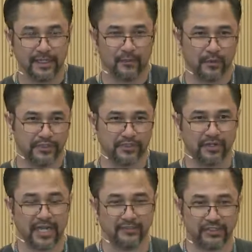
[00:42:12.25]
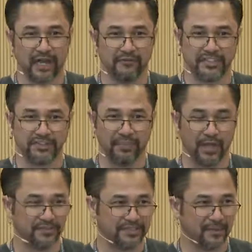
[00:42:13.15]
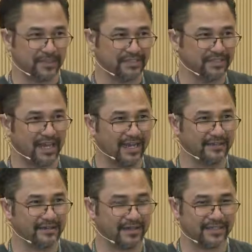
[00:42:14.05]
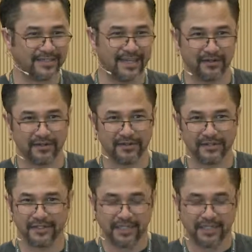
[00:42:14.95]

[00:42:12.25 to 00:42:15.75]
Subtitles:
where we show you how Java just blows up inside a container,